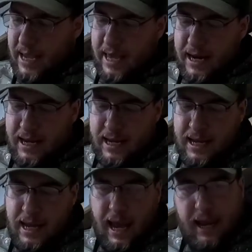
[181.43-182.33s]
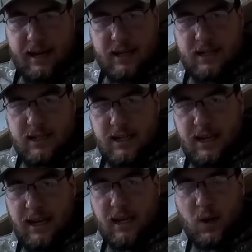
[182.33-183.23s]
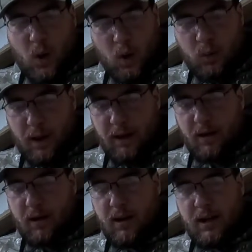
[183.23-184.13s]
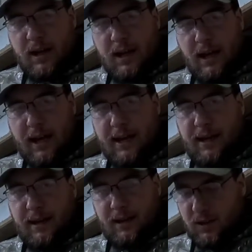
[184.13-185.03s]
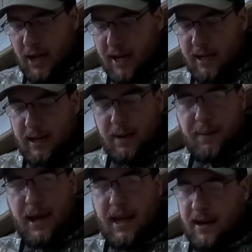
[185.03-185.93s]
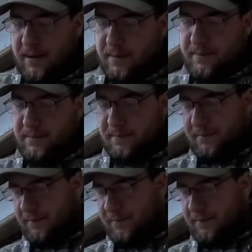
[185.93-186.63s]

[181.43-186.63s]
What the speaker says: at yet, and this is the cold weather jacket and pants.